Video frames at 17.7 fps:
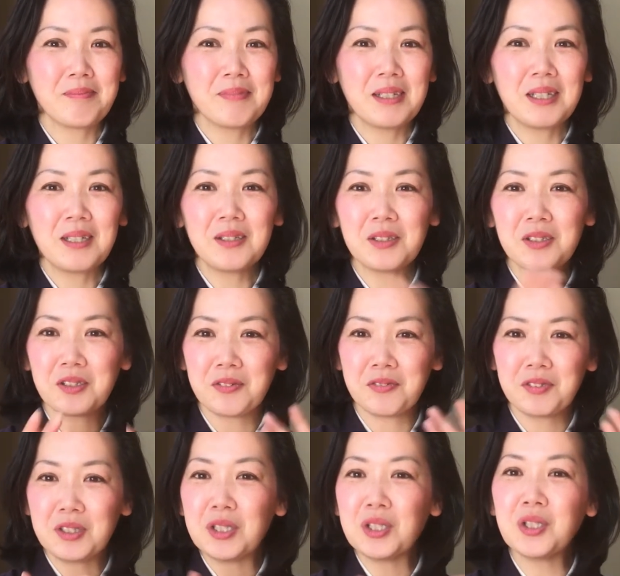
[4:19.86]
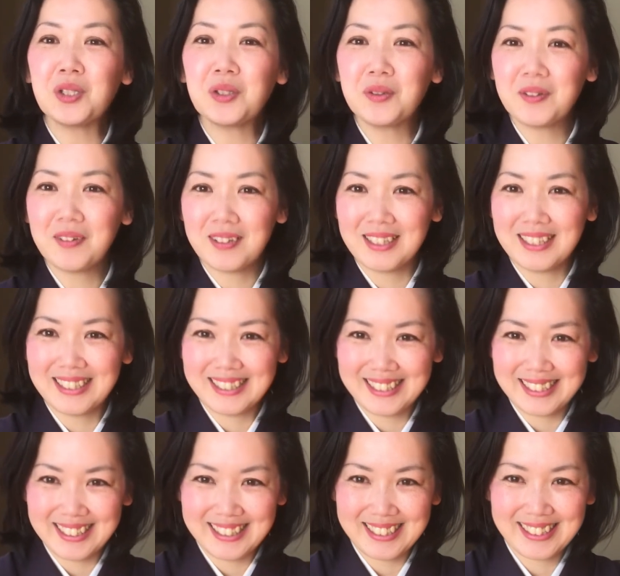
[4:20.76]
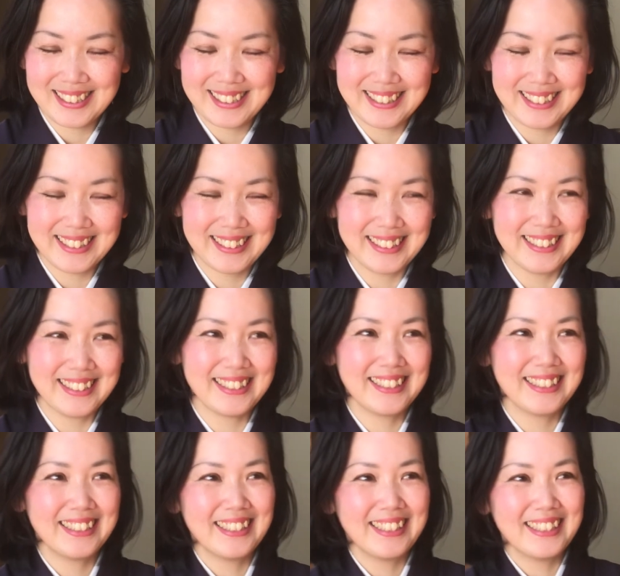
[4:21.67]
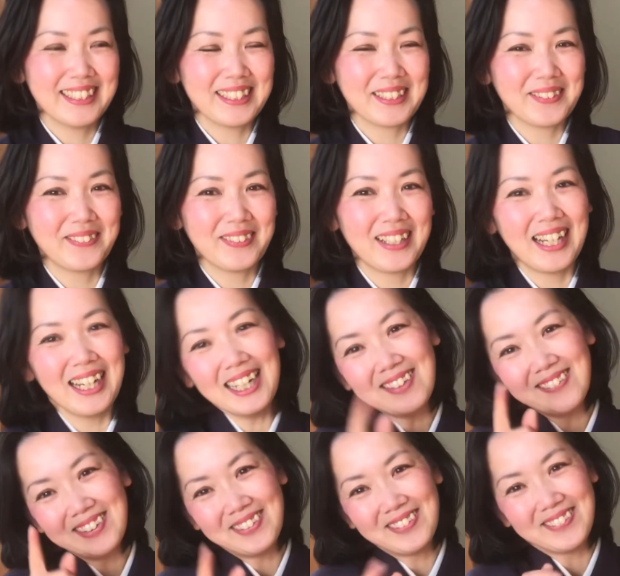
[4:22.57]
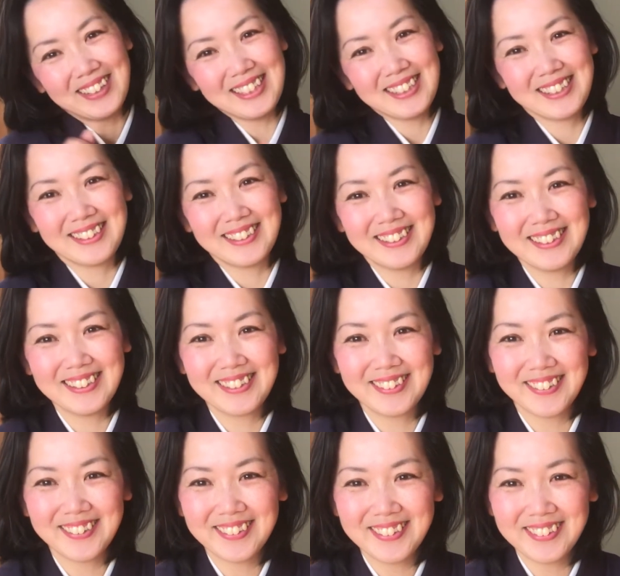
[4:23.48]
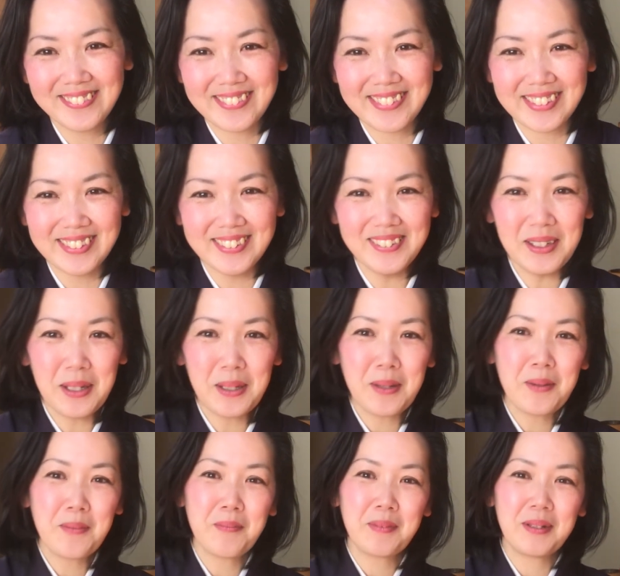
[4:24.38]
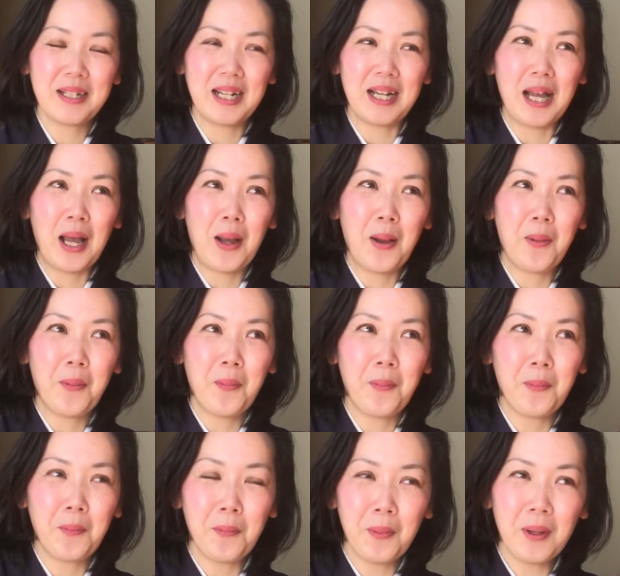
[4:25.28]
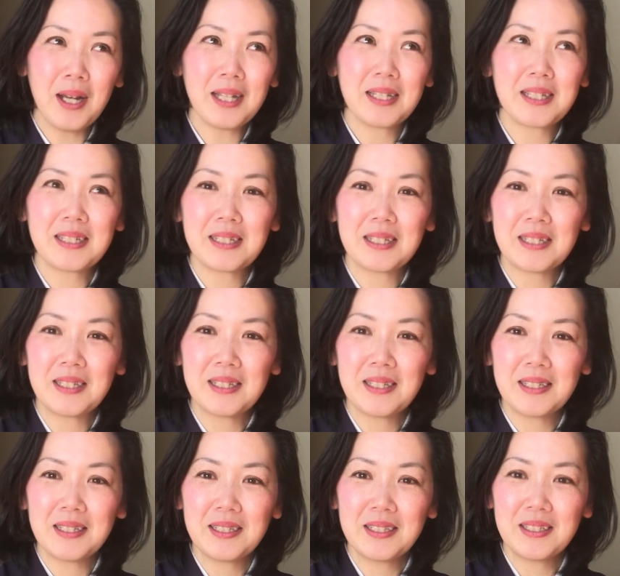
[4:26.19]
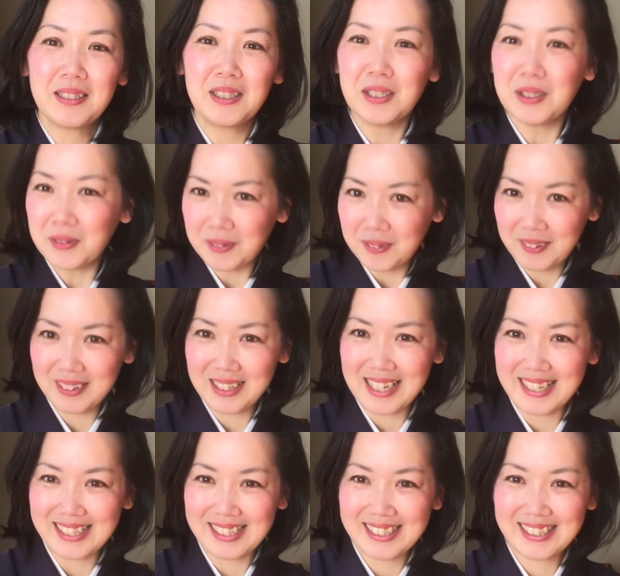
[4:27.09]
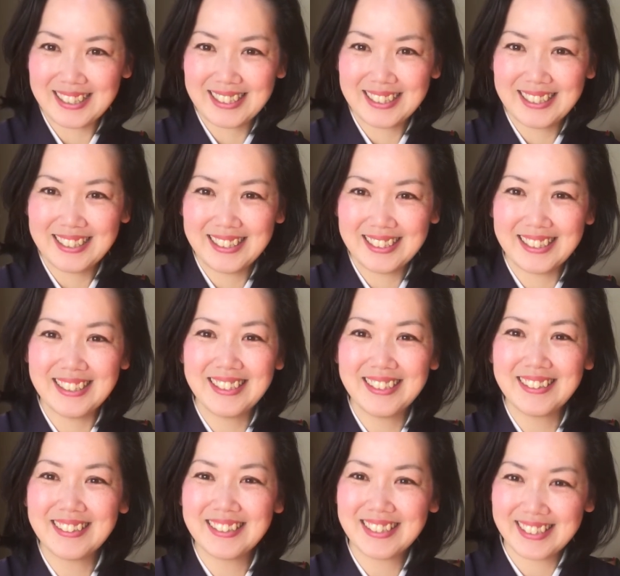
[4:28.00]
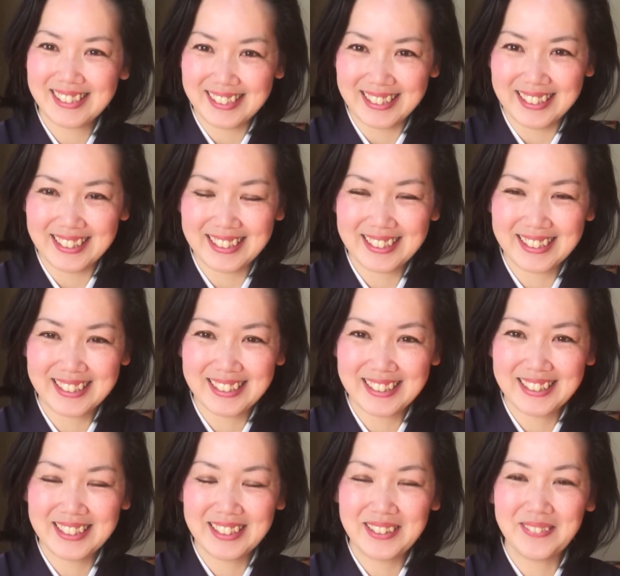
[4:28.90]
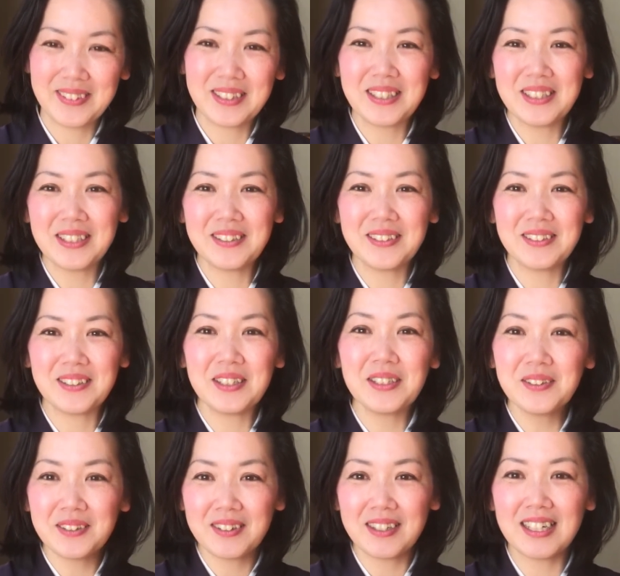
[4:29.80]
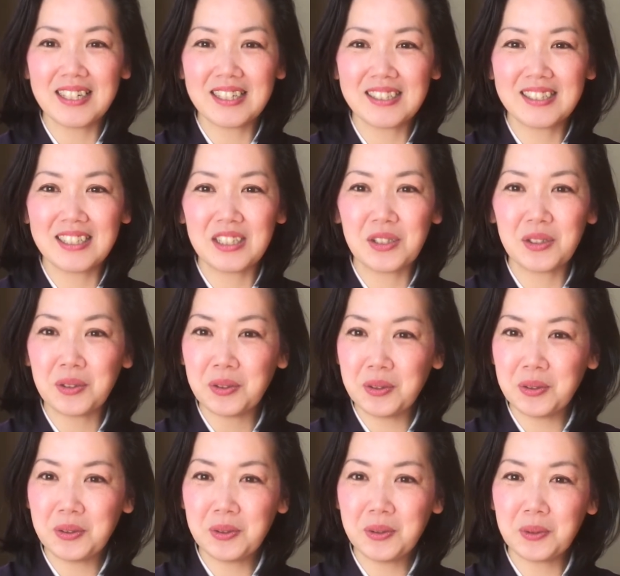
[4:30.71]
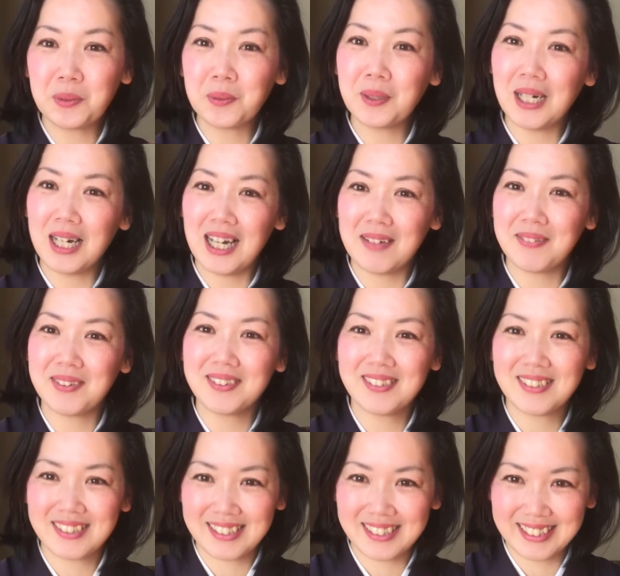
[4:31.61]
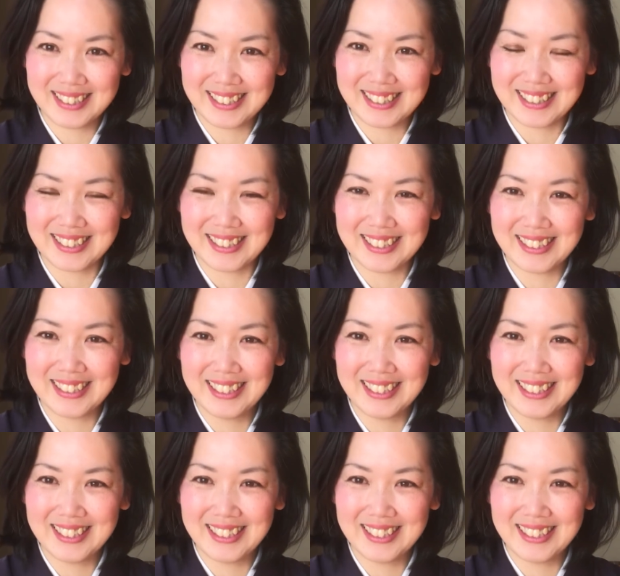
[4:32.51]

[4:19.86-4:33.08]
Lots of new things I started. So I have a question to all of you, that what new things did you start? What new things did you do, or have you started